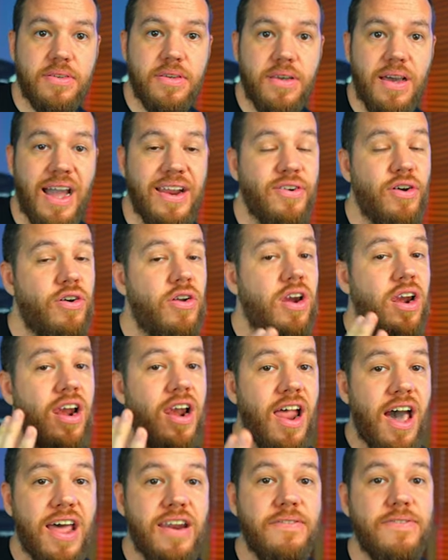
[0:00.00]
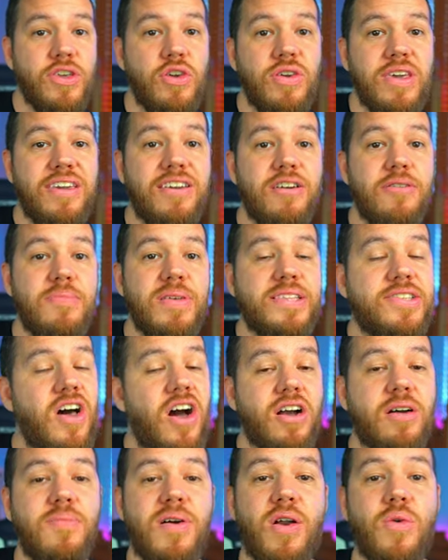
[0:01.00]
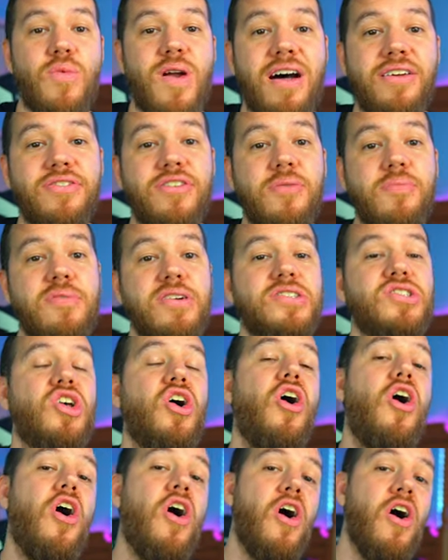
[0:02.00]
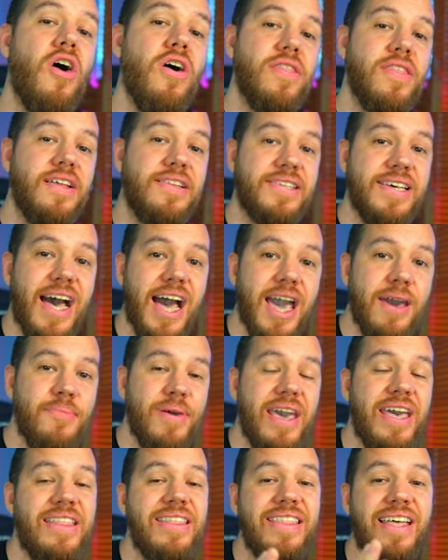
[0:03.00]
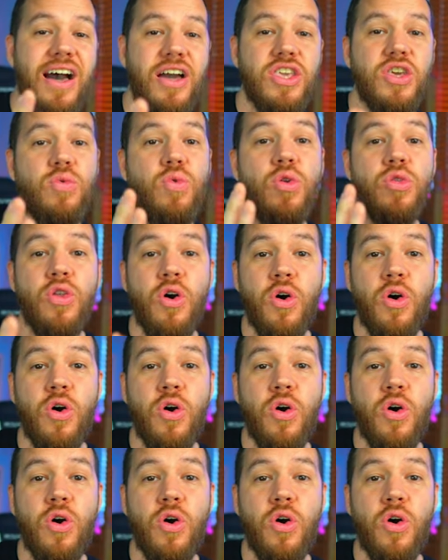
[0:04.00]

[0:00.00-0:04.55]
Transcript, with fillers: I know a lot of you hear me talk about round numbers all the time and now you will know